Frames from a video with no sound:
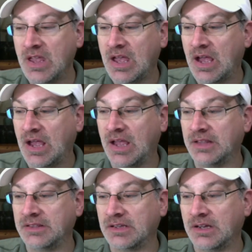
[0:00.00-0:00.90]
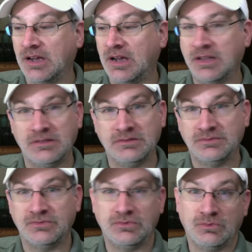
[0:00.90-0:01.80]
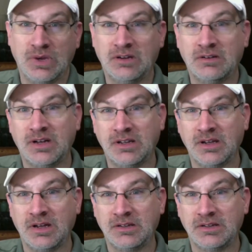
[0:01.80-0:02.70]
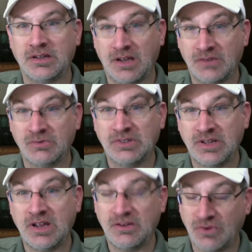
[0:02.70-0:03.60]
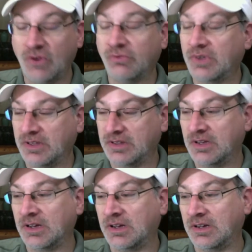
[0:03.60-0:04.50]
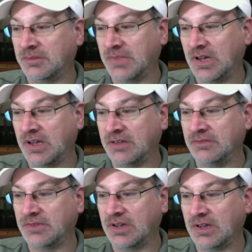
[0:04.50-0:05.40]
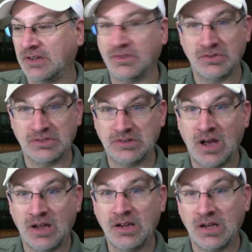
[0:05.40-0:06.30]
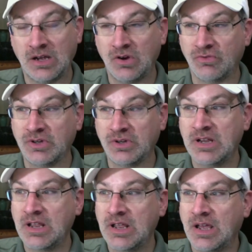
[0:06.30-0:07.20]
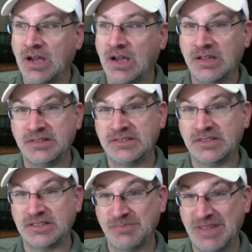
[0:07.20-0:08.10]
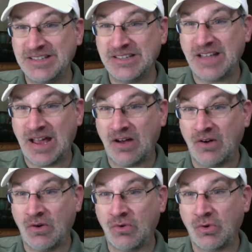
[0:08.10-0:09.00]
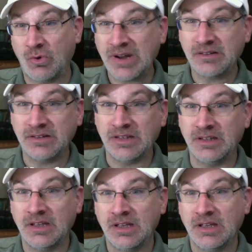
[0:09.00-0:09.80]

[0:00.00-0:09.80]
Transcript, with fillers: And uh, I well, I, I kind of really got involved with it. Um, I've uh, I've learned a lot uh, over it. Uh, it's it's amazing how quickly.